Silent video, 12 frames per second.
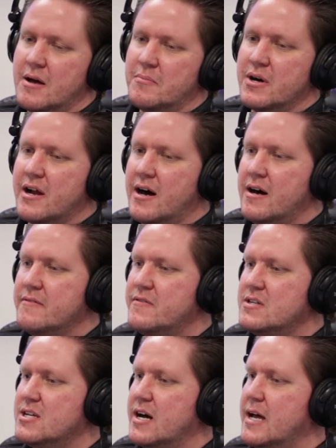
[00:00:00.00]
But
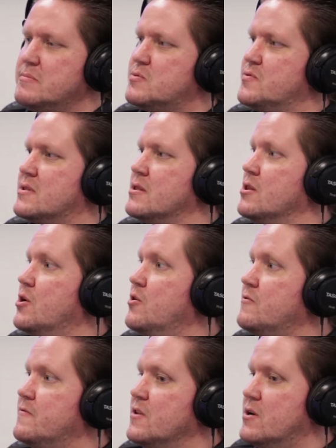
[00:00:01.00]
oftentimes with low
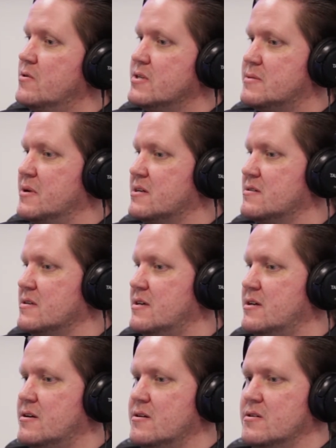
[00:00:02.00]
flow, especially
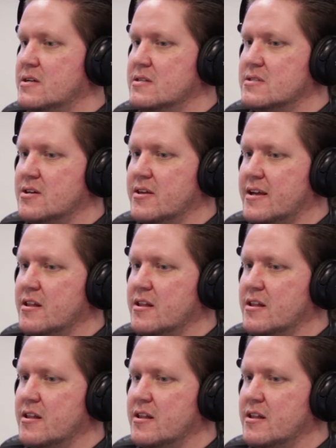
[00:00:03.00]
here in Southern